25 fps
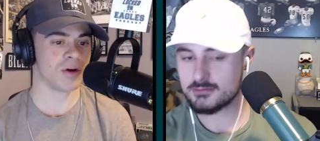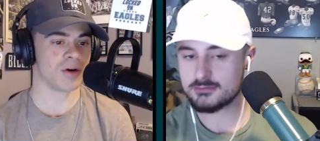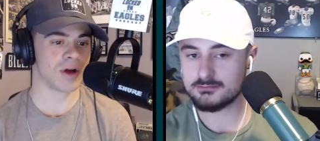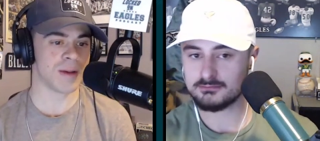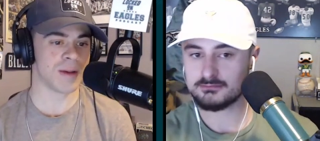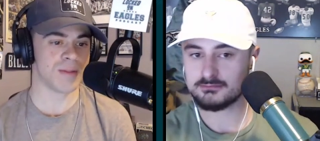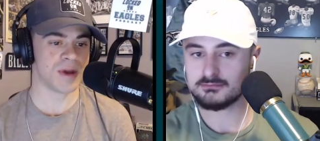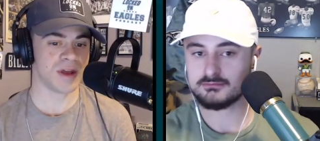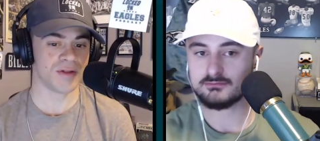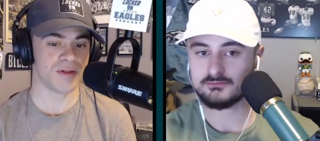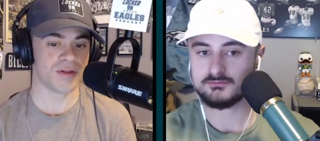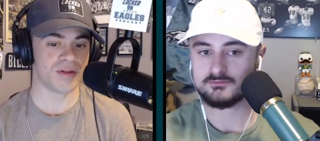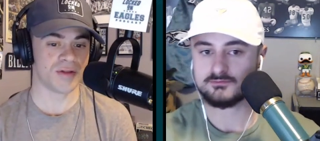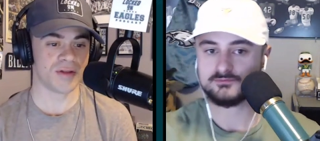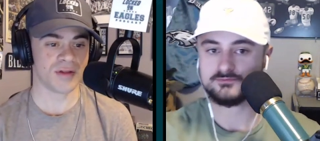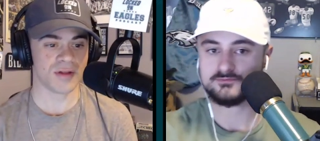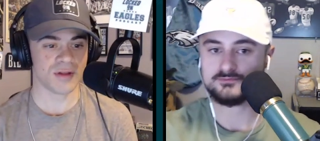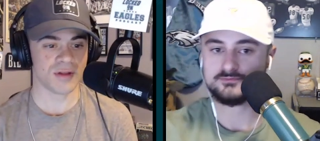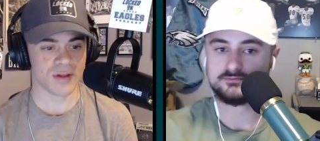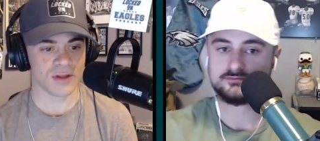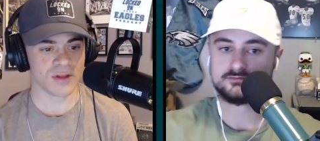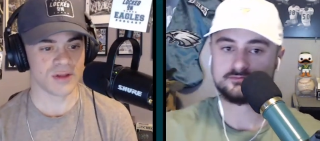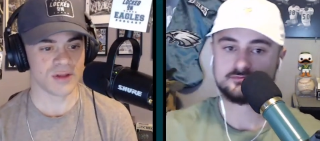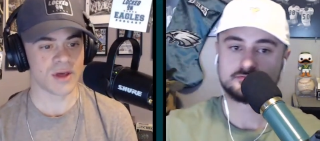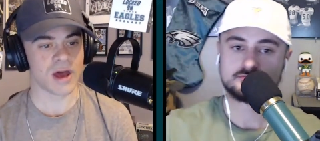Speaker 1: I mean,
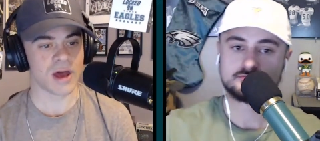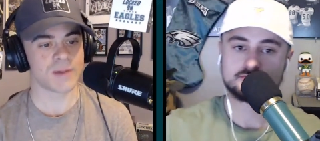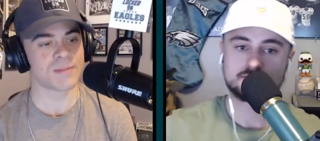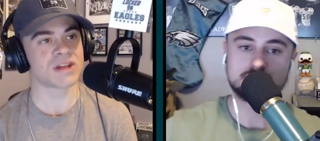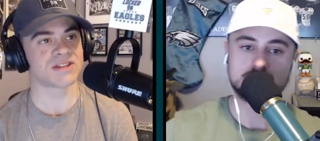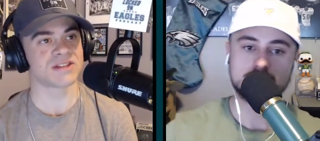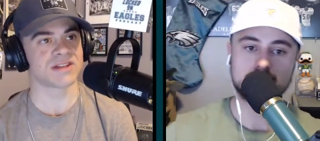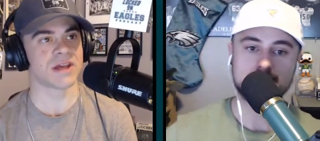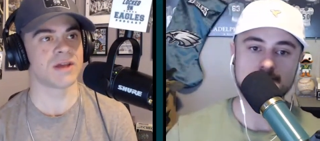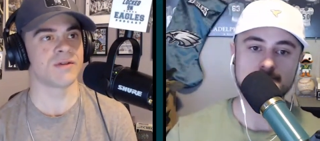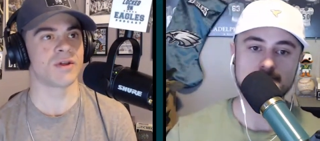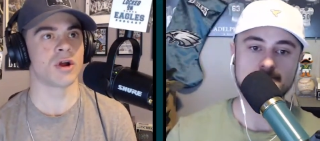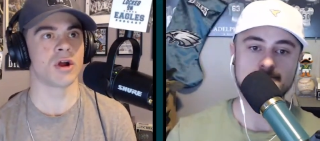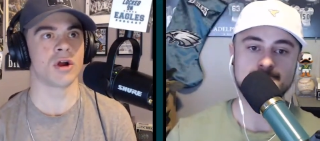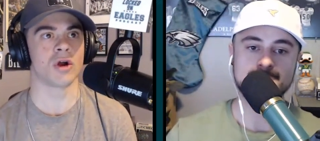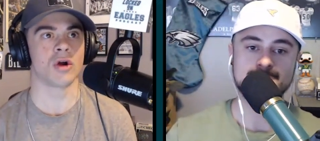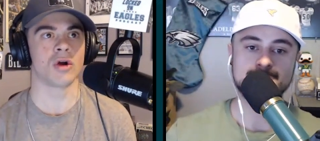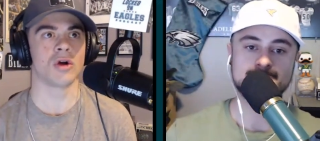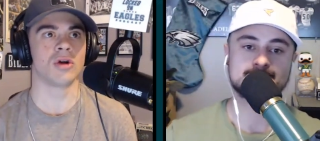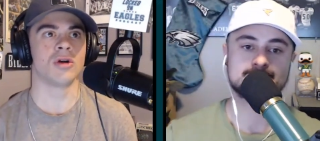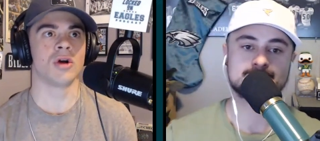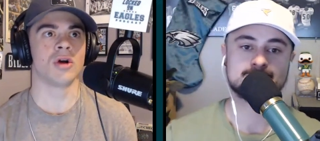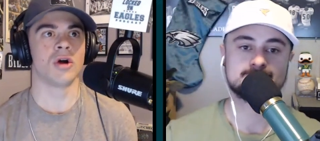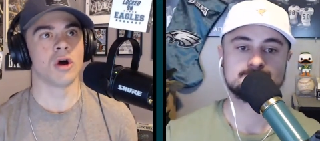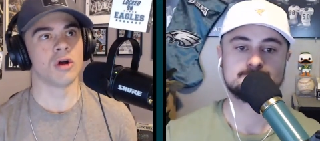I'm not saying they're
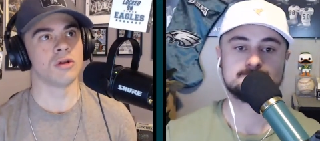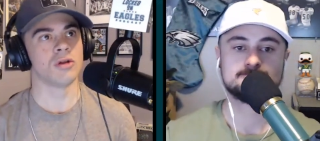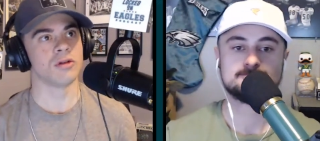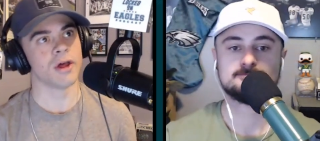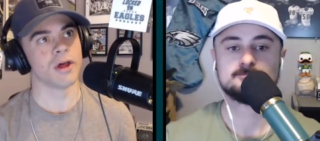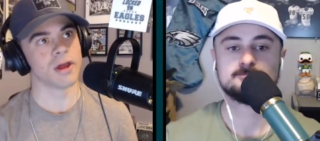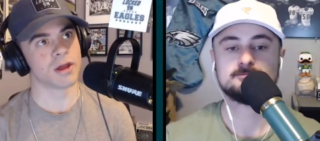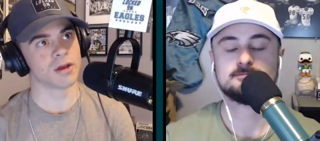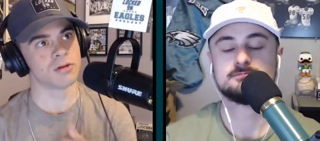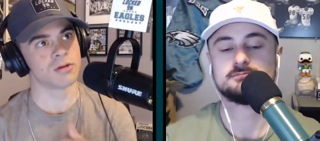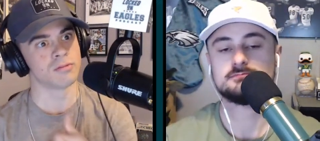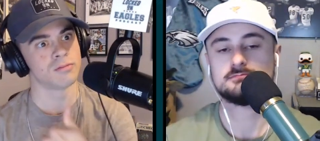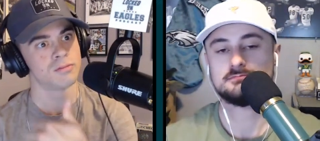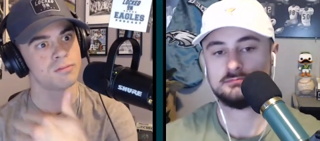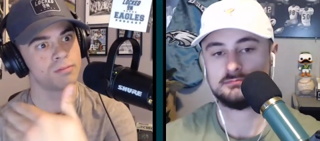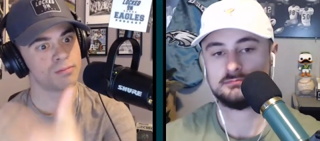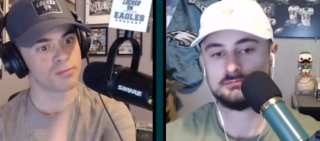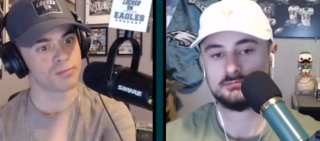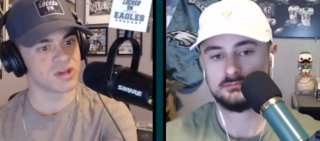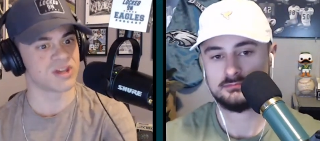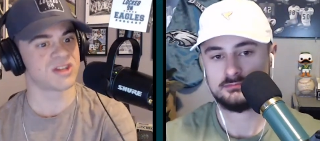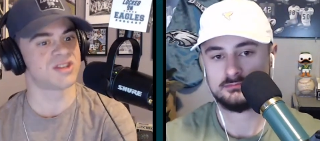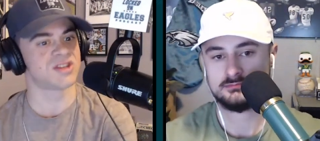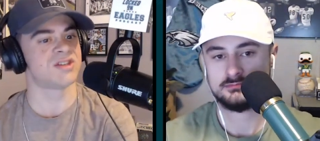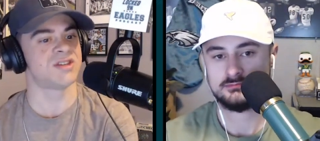like
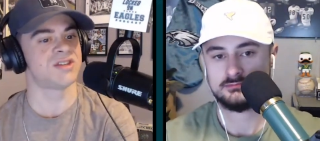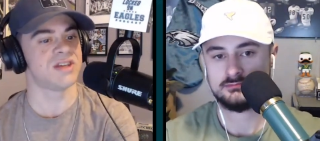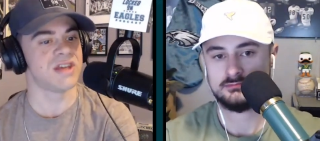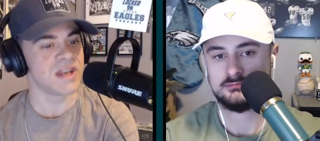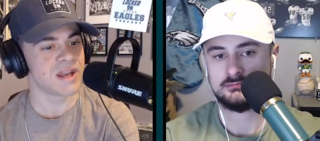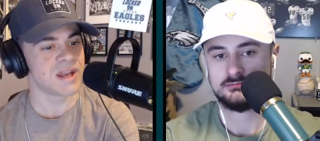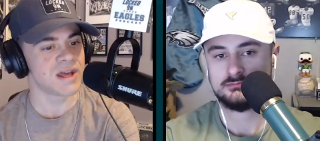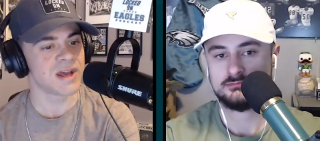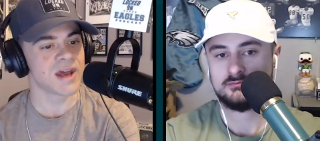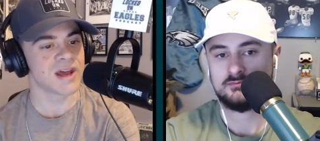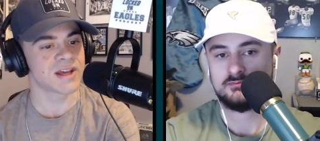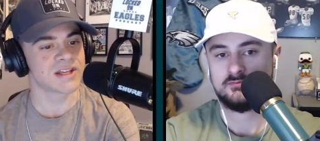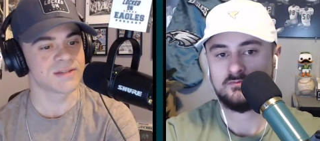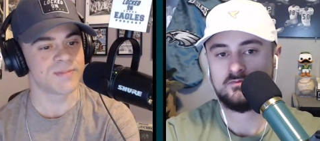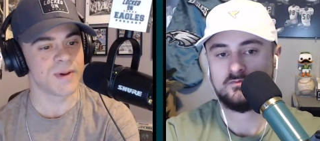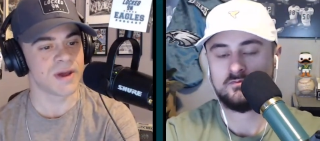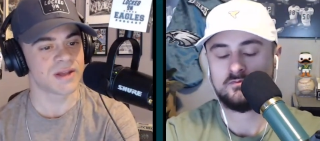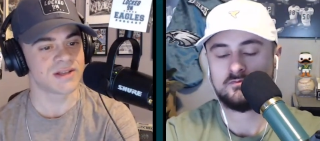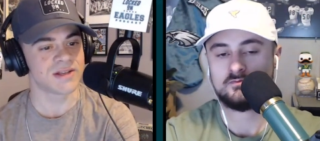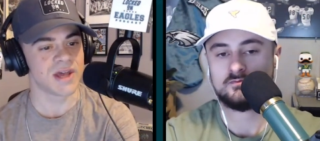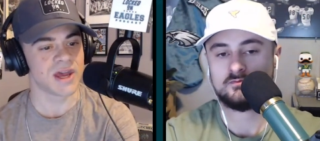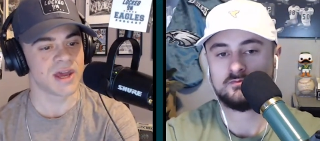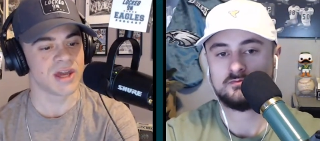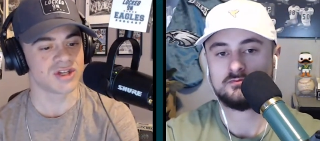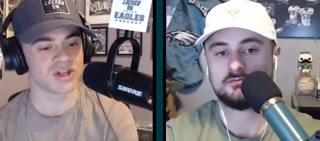exceeding
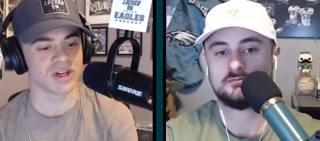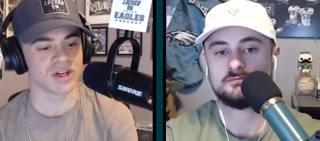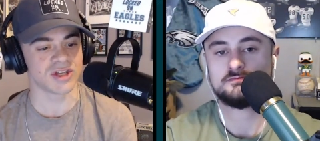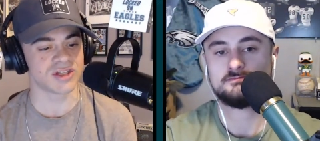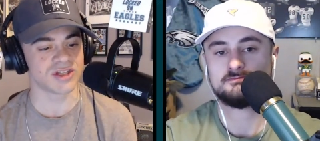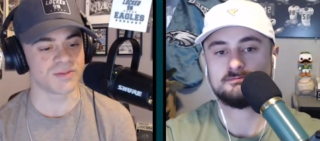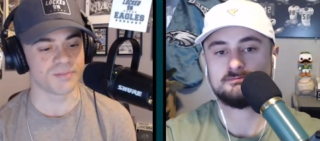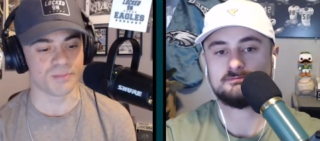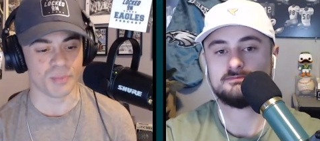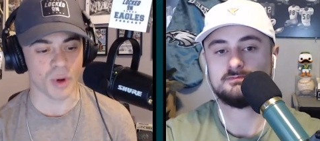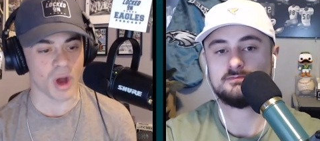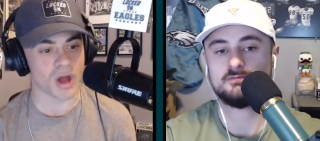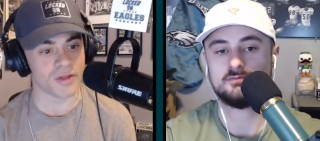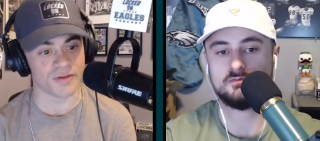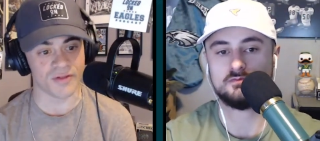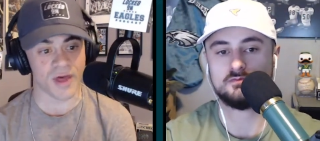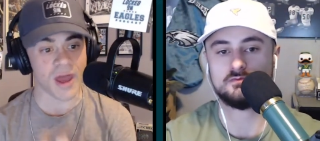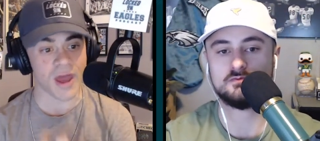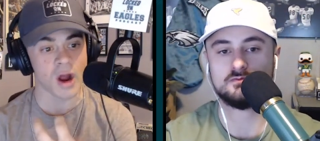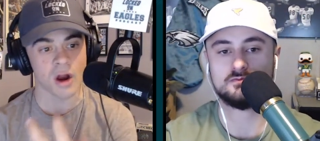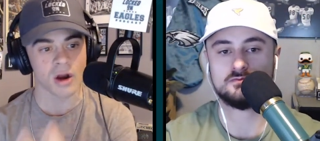expectations, but mm. they